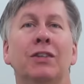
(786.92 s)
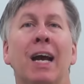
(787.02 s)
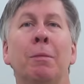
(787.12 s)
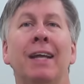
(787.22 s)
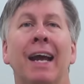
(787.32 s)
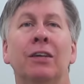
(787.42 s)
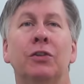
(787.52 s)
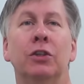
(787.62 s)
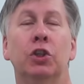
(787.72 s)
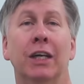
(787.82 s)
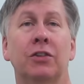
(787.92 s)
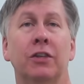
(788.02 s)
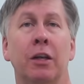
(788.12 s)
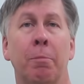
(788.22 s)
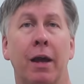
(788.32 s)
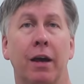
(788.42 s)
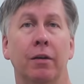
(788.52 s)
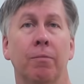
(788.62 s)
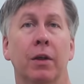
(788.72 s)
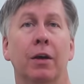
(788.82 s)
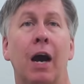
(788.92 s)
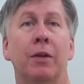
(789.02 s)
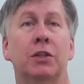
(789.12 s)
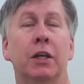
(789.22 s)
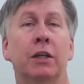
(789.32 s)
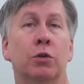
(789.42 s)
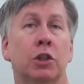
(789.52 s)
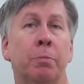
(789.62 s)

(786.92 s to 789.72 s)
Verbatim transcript: examine the anterior chest in a man, either sitting or